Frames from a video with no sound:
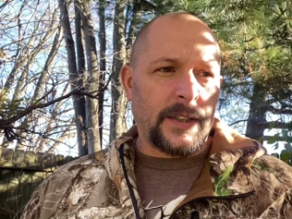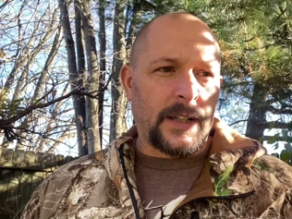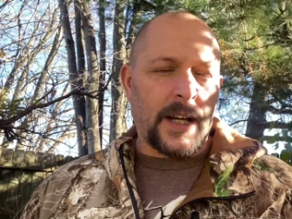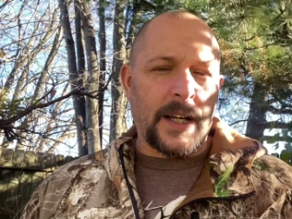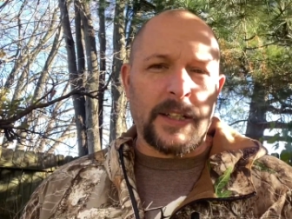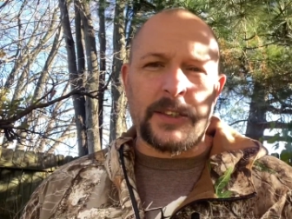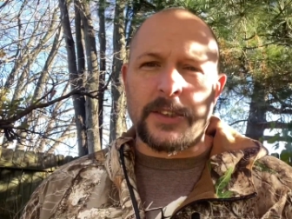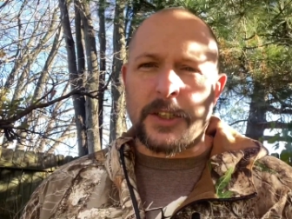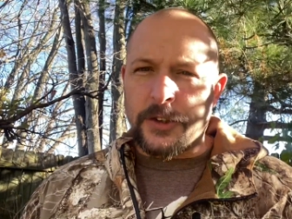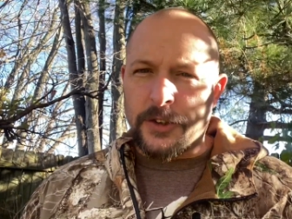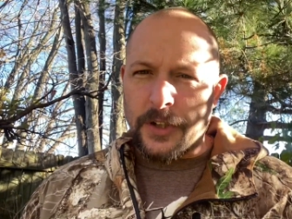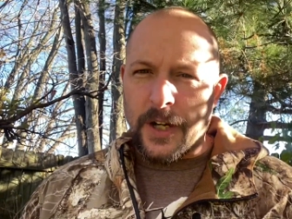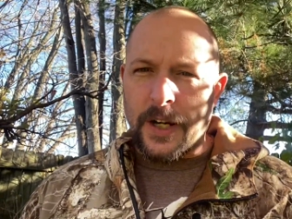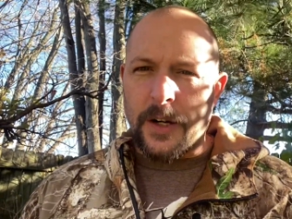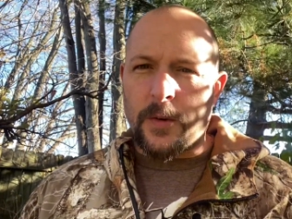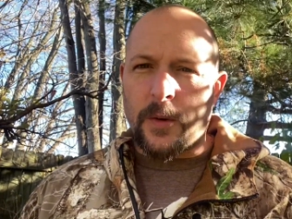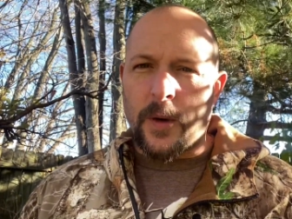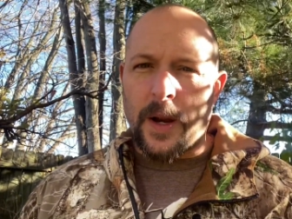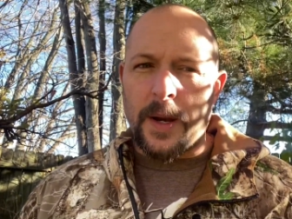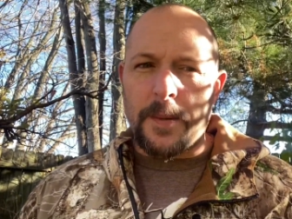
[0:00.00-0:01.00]
I used to drink
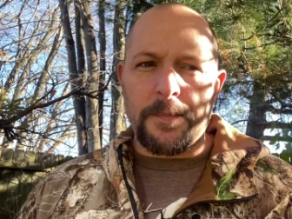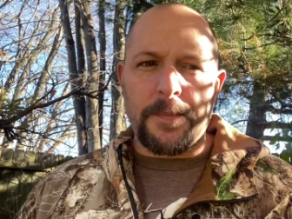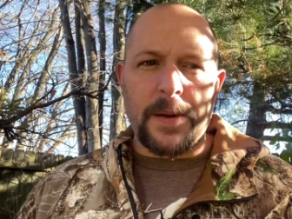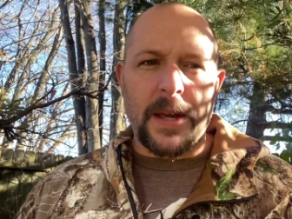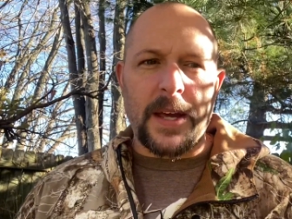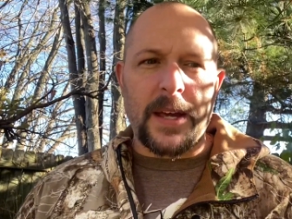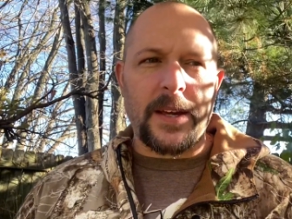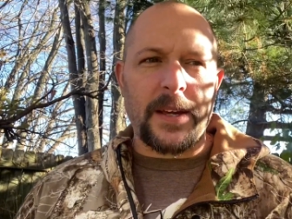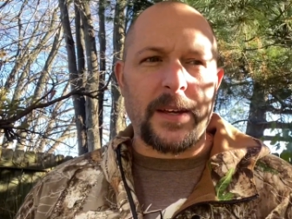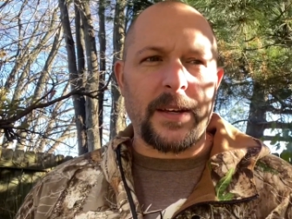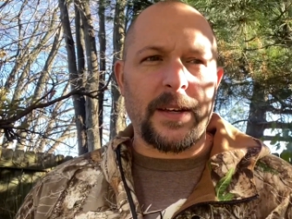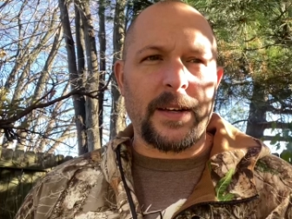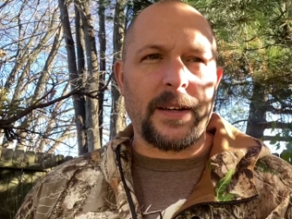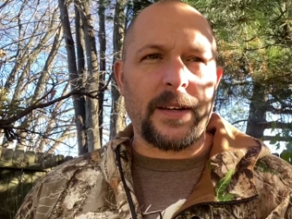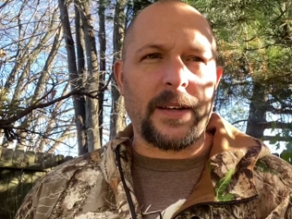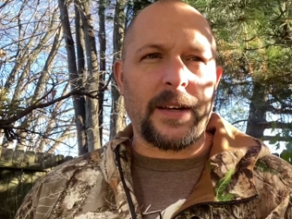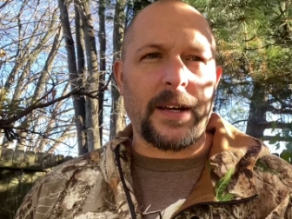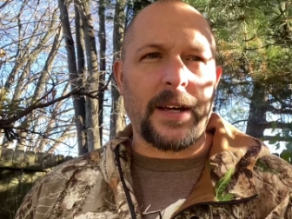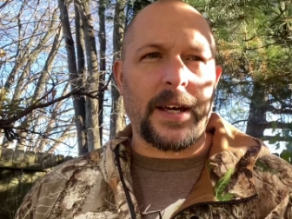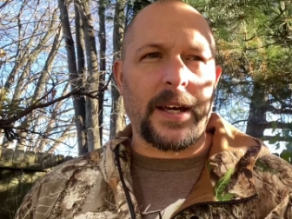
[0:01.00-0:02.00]
quite a bit
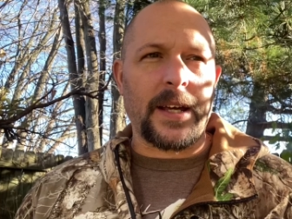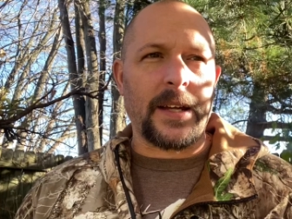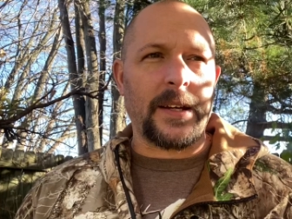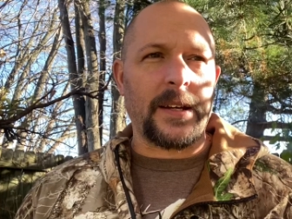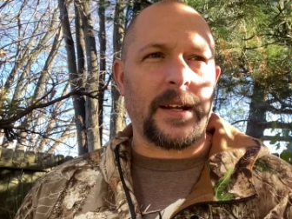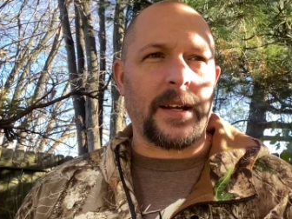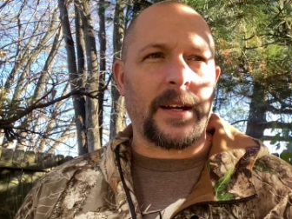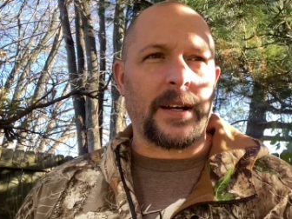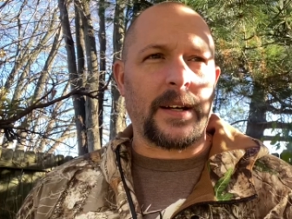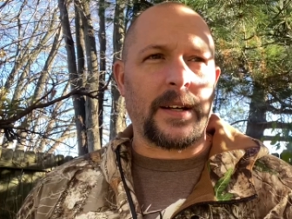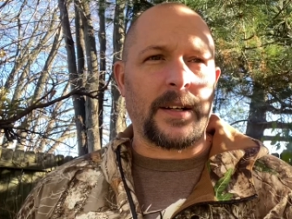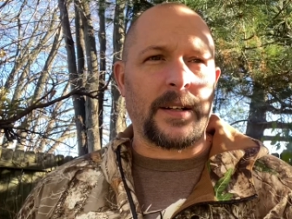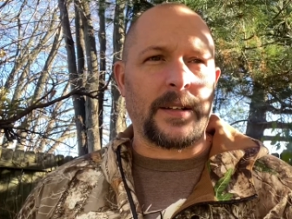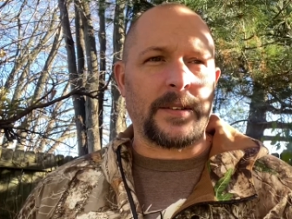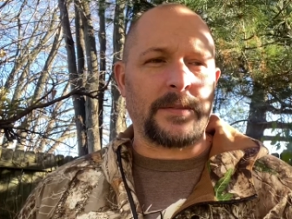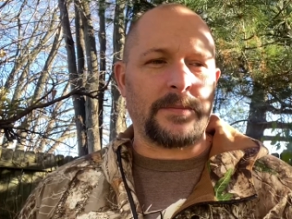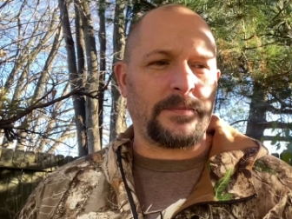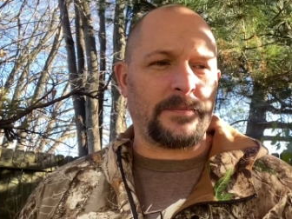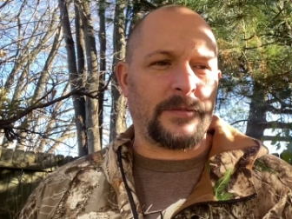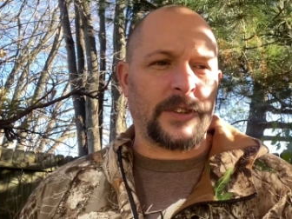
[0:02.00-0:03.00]
and uh,